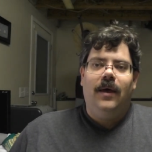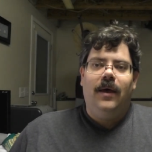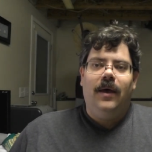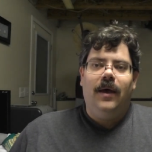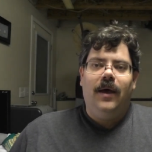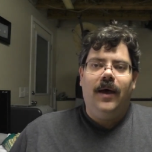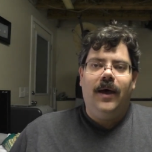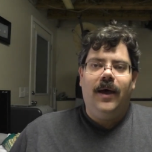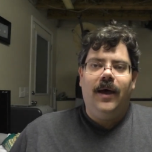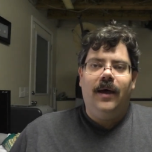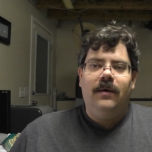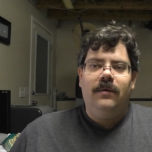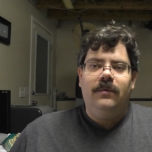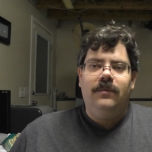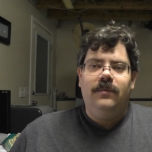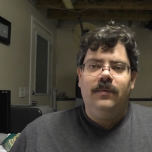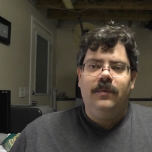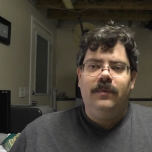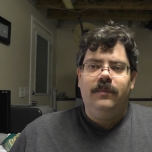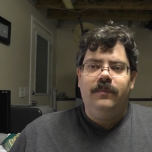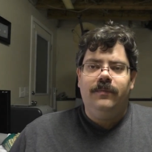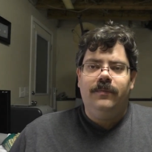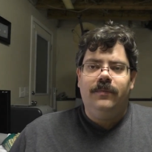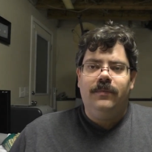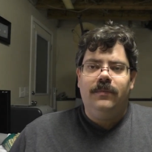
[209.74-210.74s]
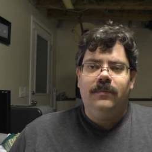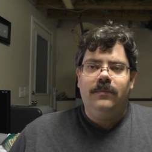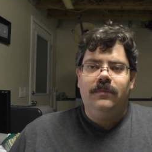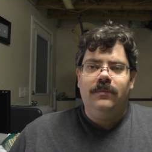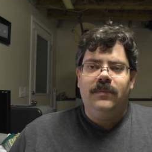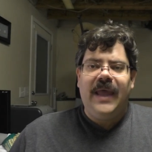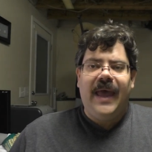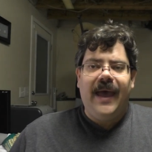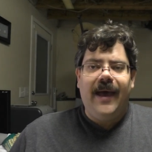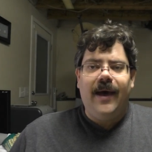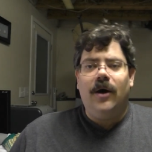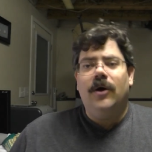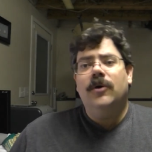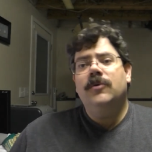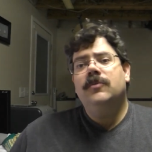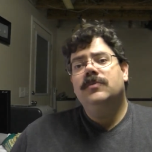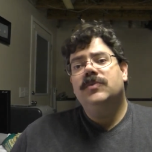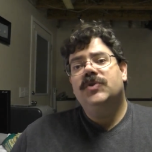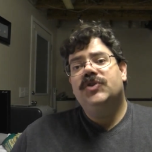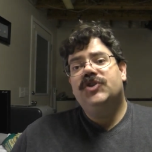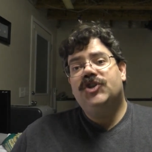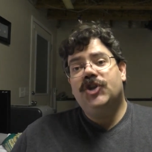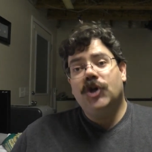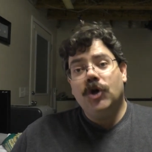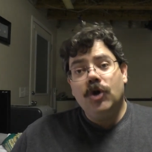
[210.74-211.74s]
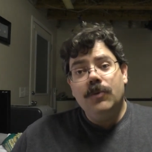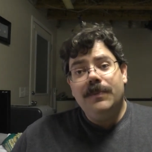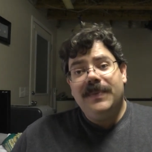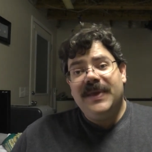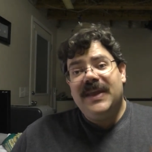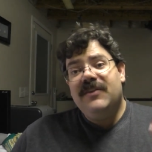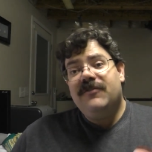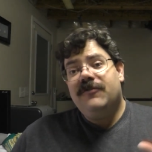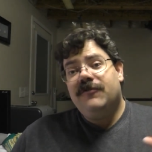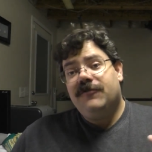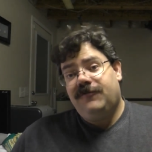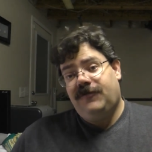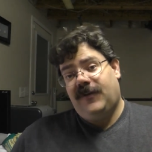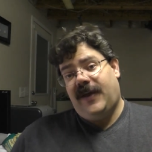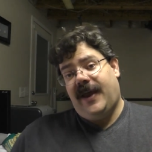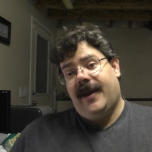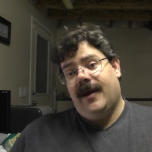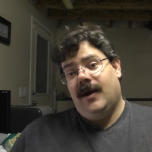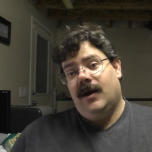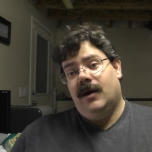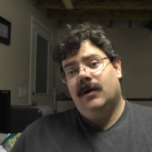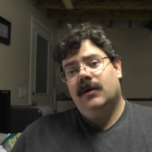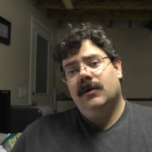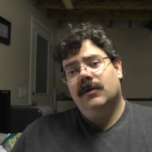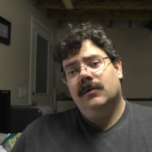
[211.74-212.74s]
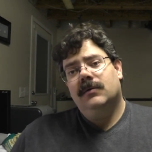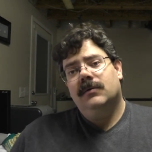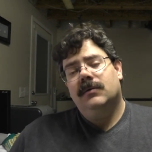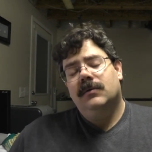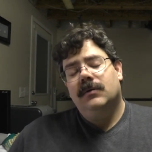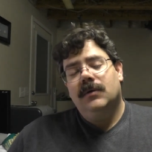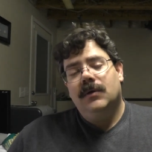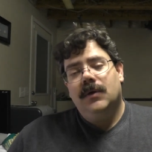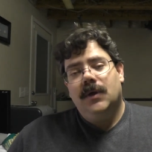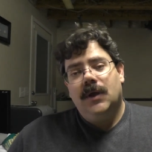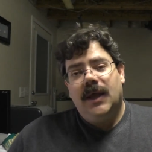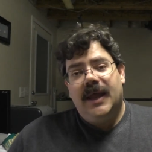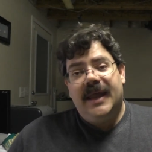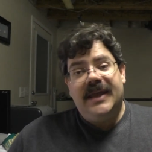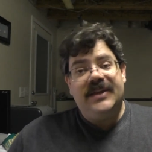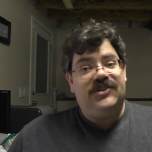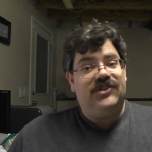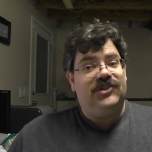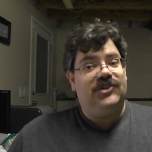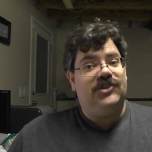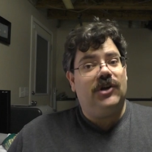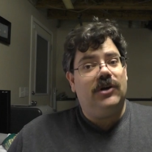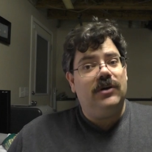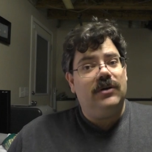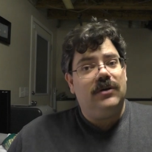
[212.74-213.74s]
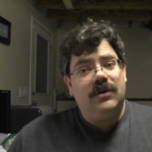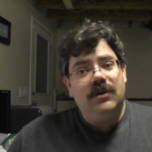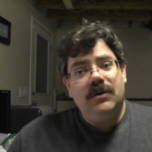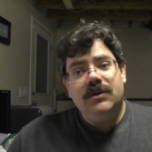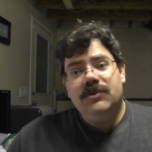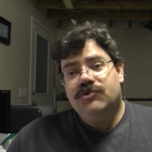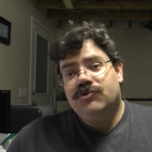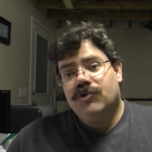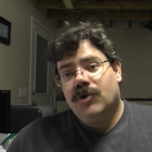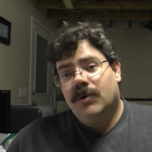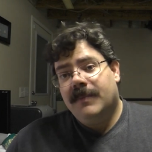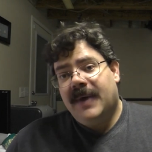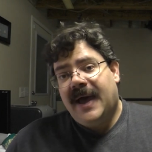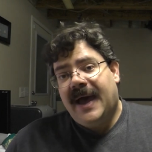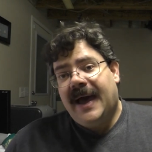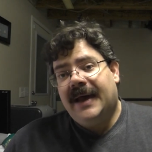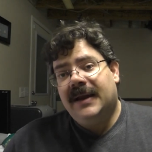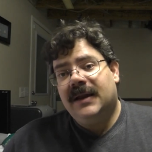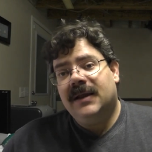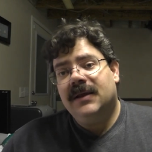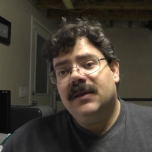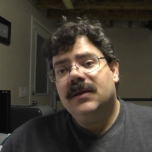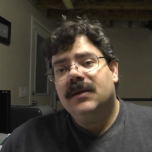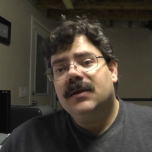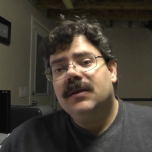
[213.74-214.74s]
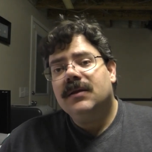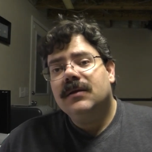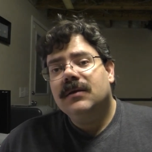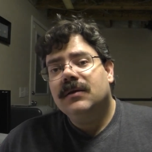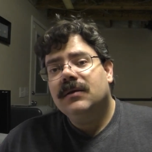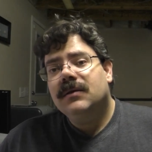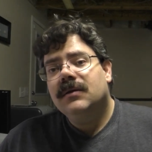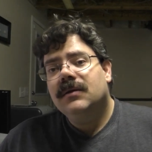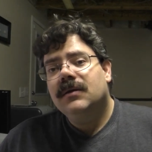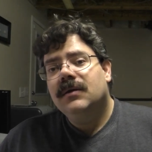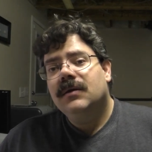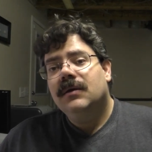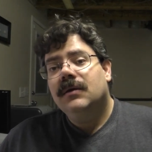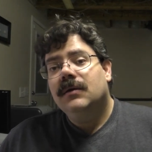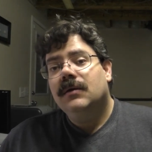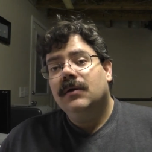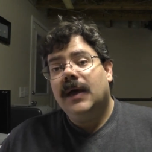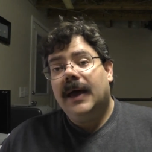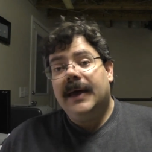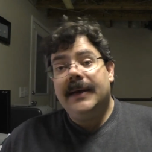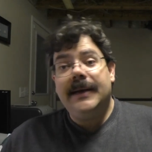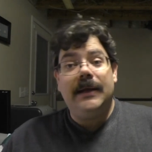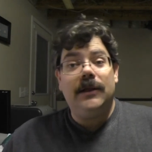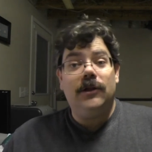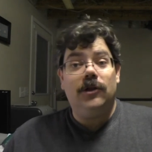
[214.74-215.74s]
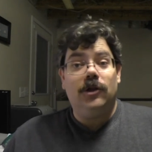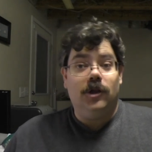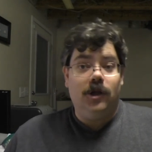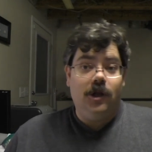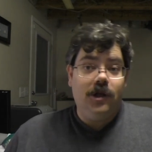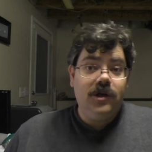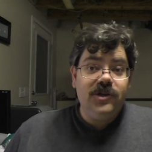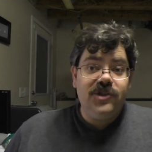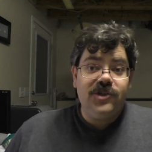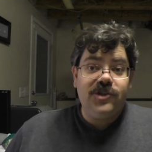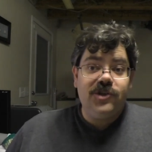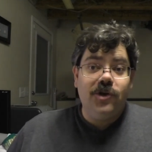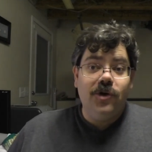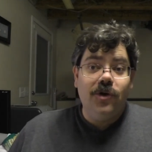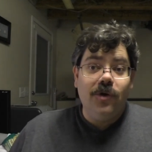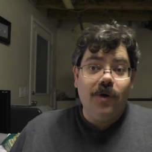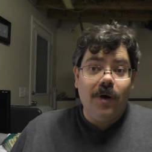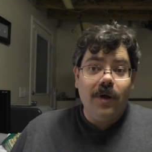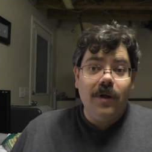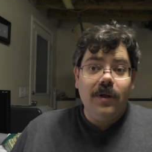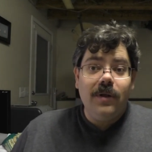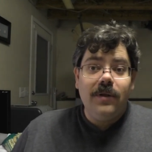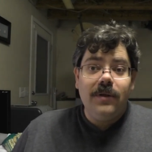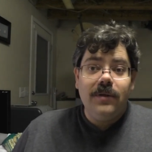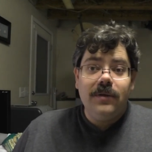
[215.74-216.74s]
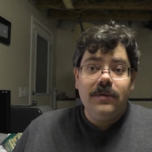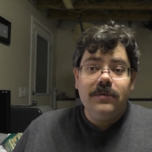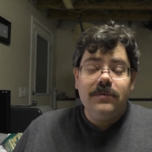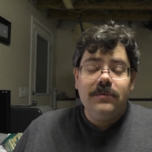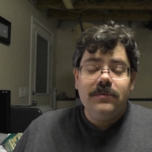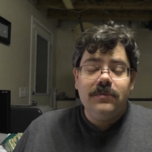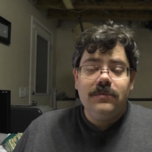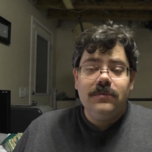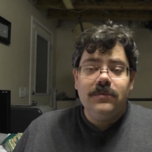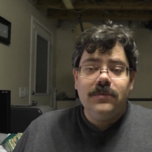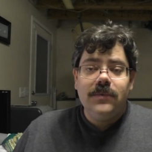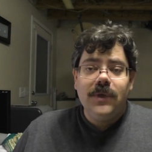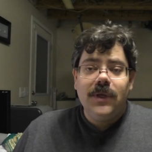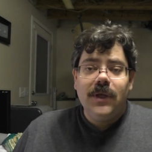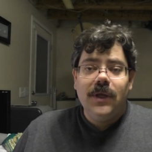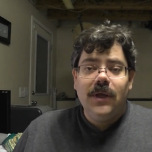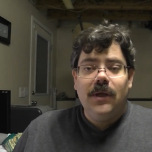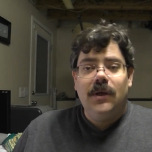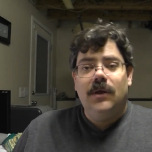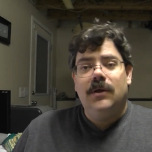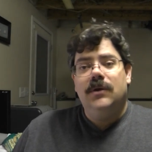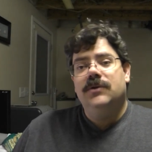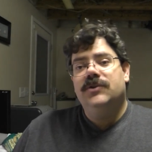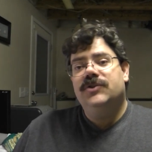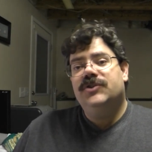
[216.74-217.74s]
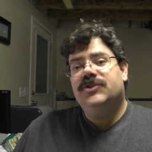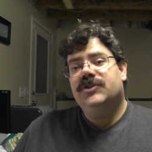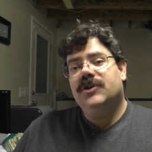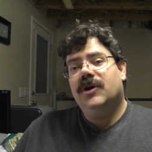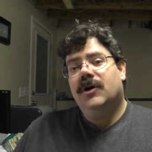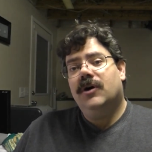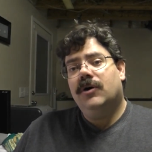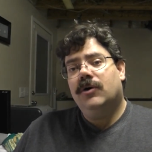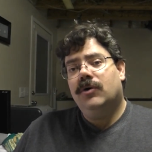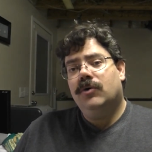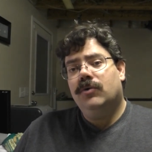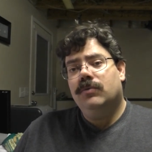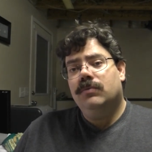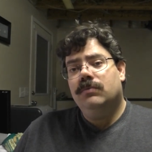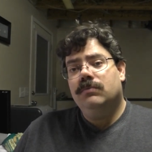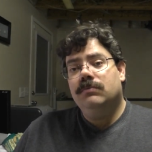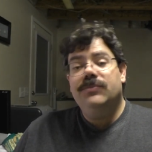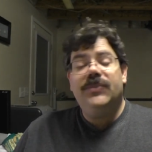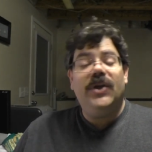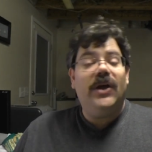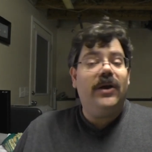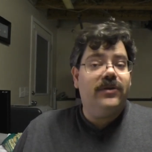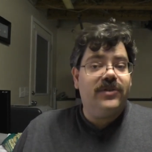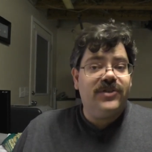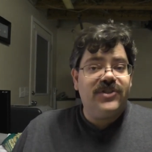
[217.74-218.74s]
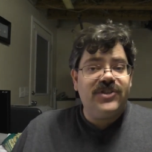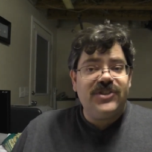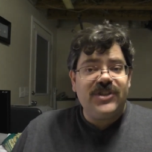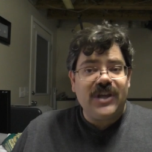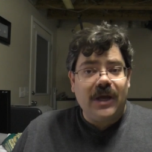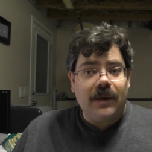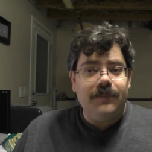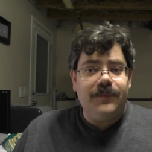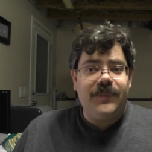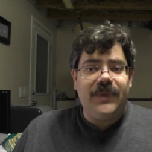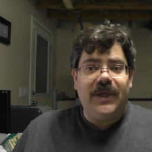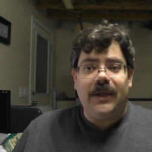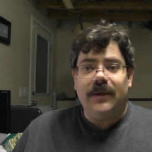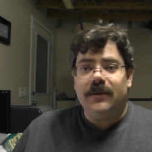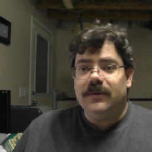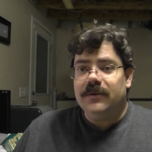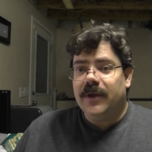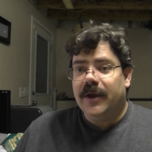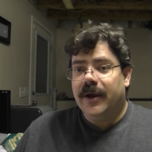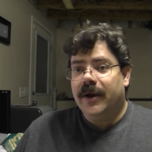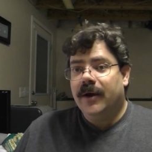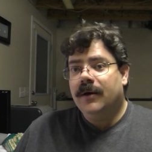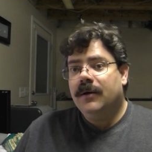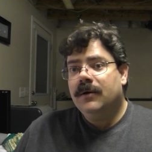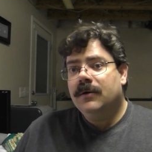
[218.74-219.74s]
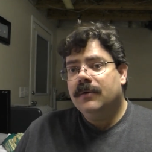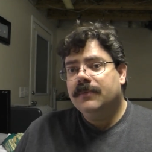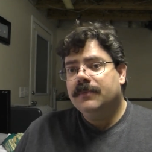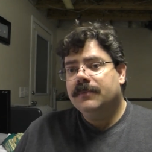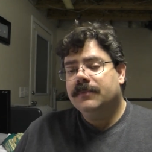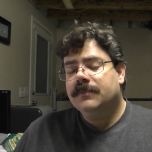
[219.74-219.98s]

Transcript: Uh, now, to be fair, it's certainly dramatic and it looks cool. So there's something there.